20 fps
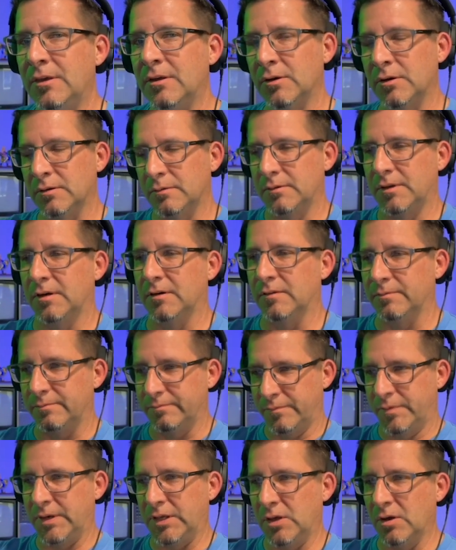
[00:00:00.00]
your
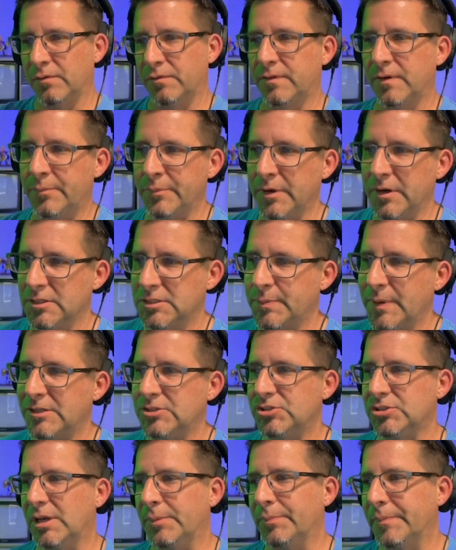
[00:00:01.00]
video from your
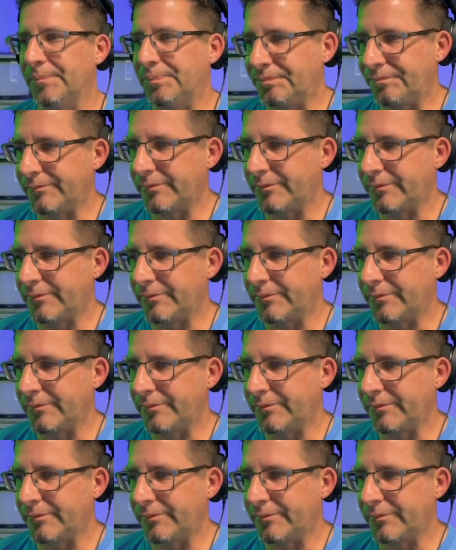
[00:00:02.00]
spaceship.